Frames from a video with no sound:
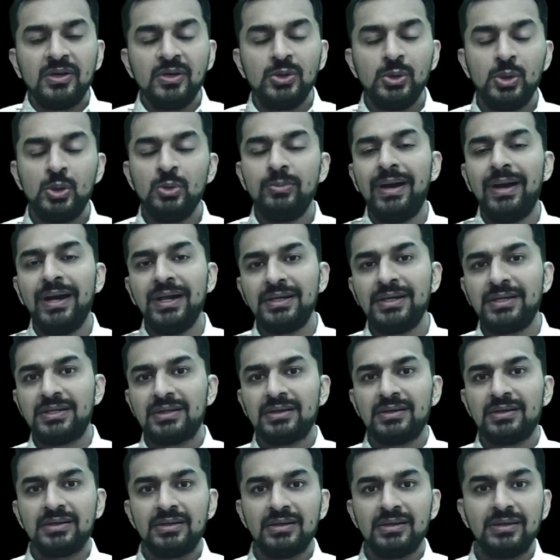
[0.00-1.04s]
You might
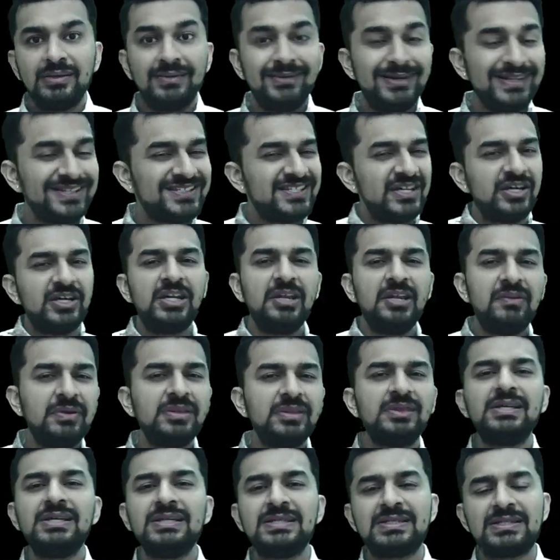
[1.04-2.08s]
disagree
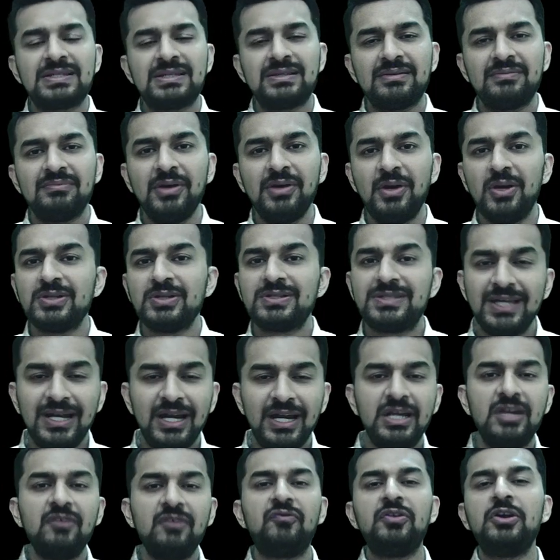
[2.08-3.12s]
with this because there
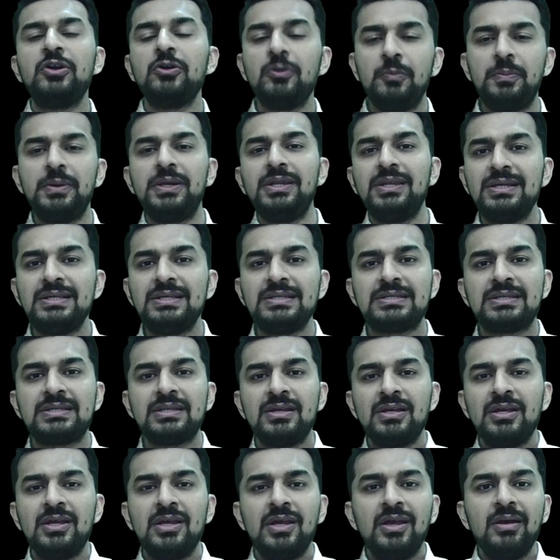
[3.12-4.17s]
are different opinions,
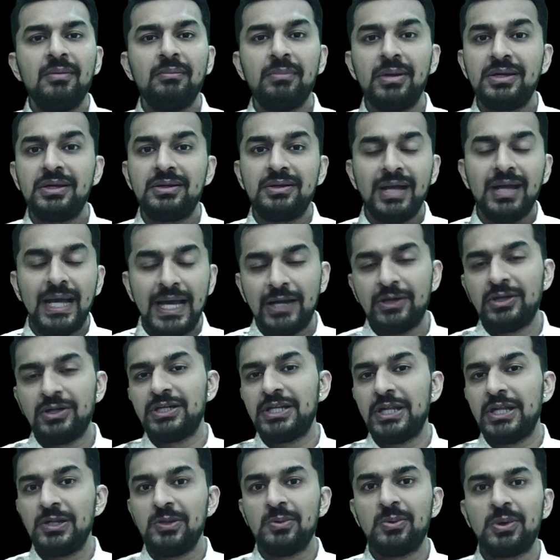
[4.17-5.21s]
but I'm going
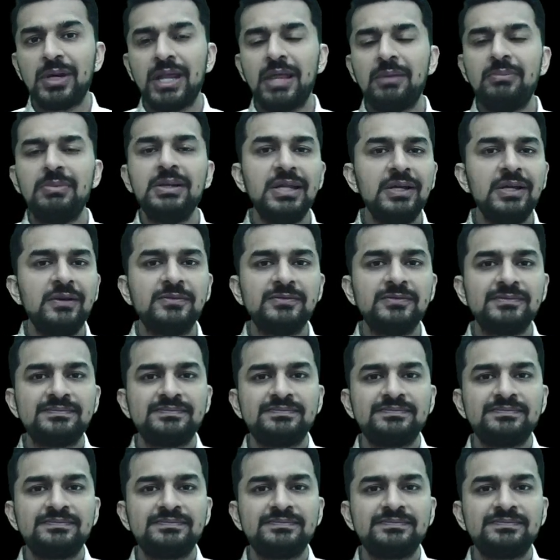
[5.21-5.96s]
to tell you what I believe.